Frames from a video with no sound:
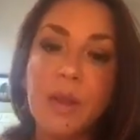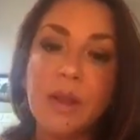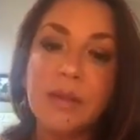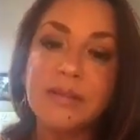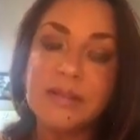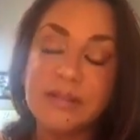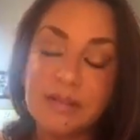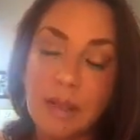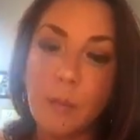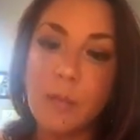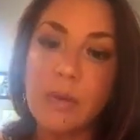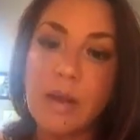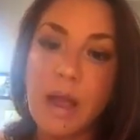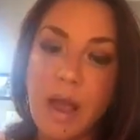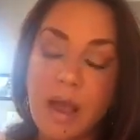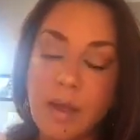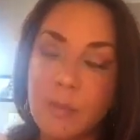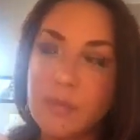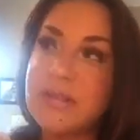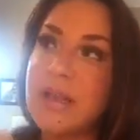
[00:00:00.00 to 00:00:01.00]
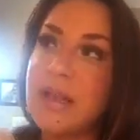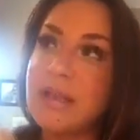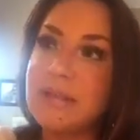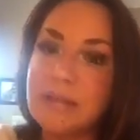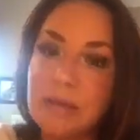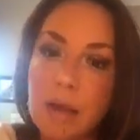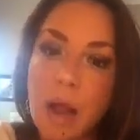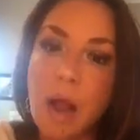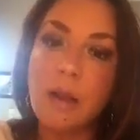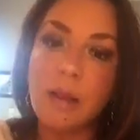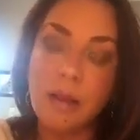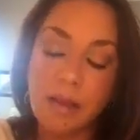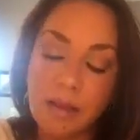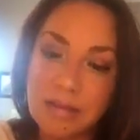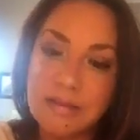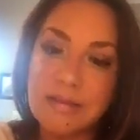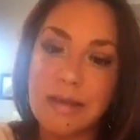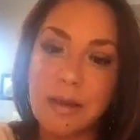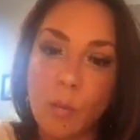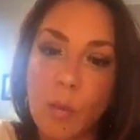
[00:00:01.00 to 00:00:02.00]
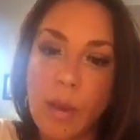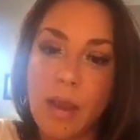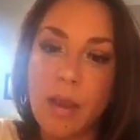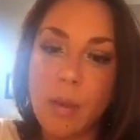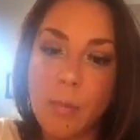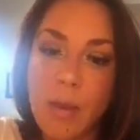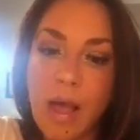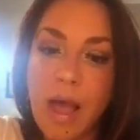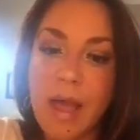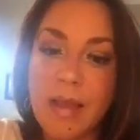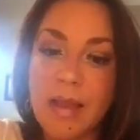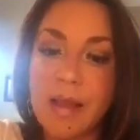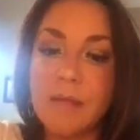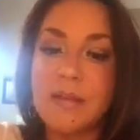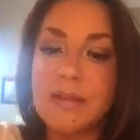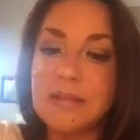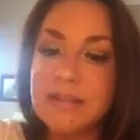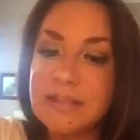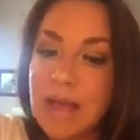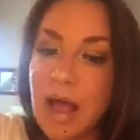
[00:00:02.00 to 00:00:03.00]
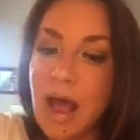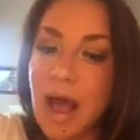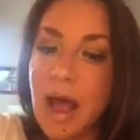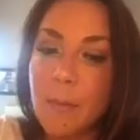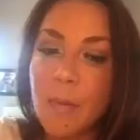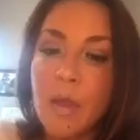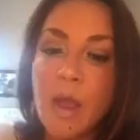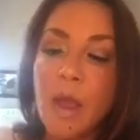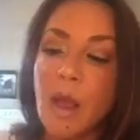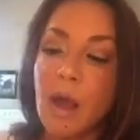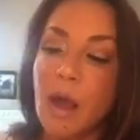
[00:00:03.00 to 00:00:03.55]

sometimes it's not easy way up high at the top